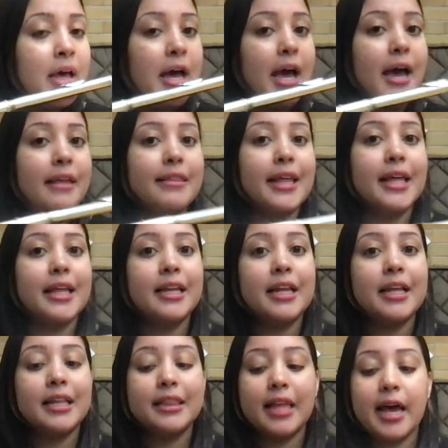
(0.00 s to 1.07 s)
And then
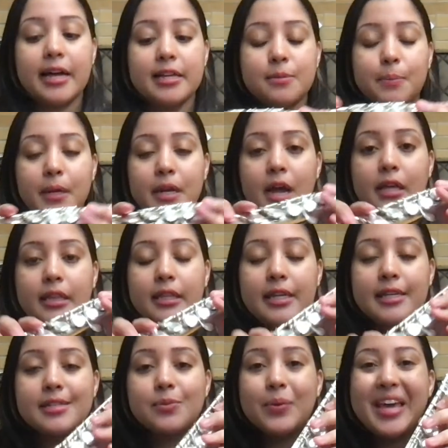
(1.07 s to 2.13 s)
last but not
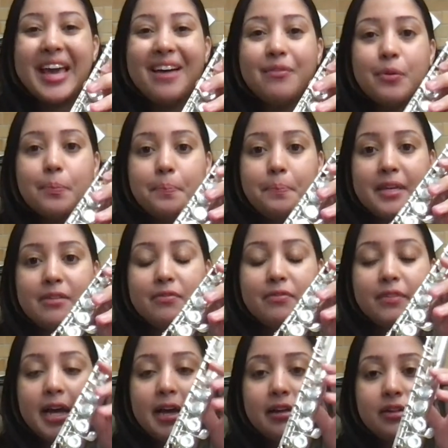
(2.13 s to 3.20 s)
least, we have a B
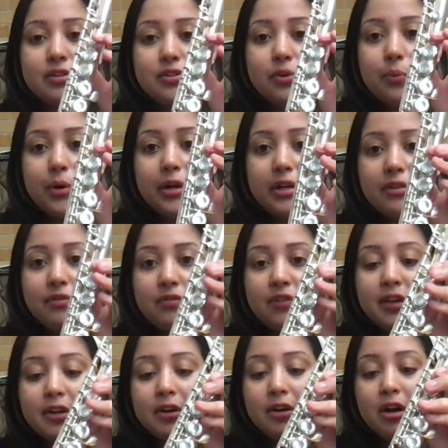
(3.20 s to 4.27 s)
flat. So we're gonna
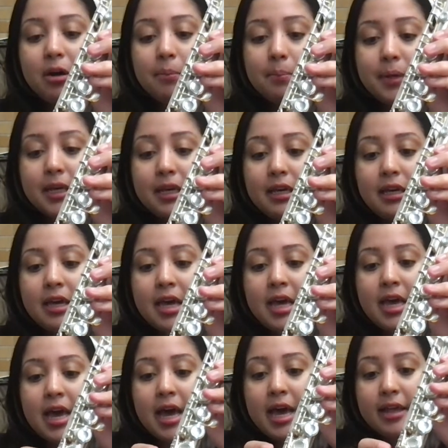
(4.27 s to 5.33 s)
finger a B,
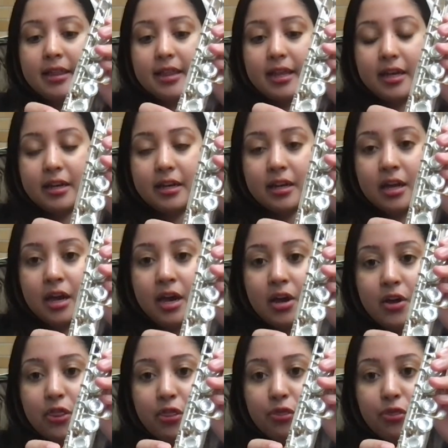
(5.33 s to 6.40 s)
and then
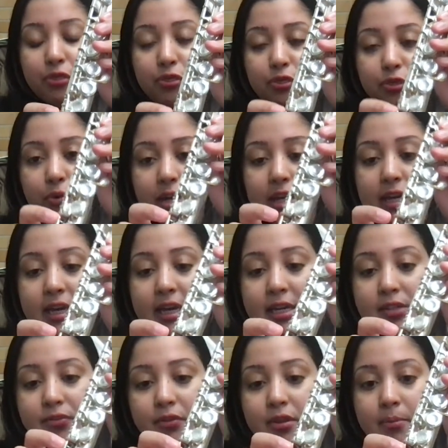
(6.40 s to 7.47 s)
three keys
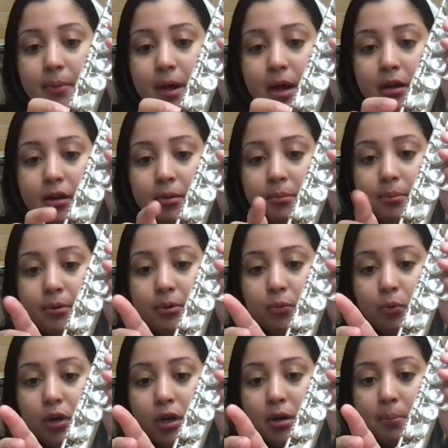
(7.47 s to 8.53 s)
from the bottom, we're
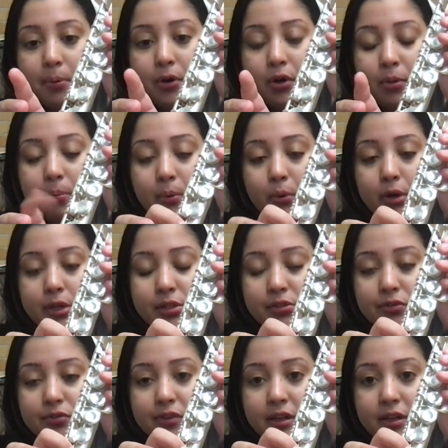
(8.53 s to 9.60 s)
gonna put our pointer
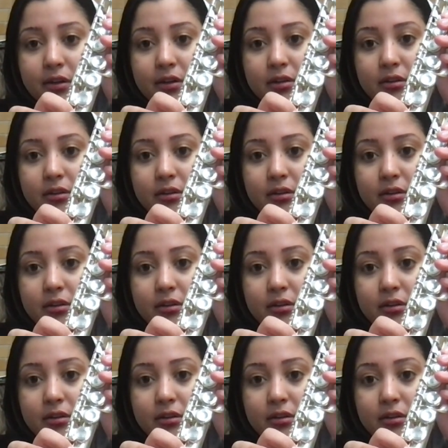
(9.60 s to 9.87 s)
finger.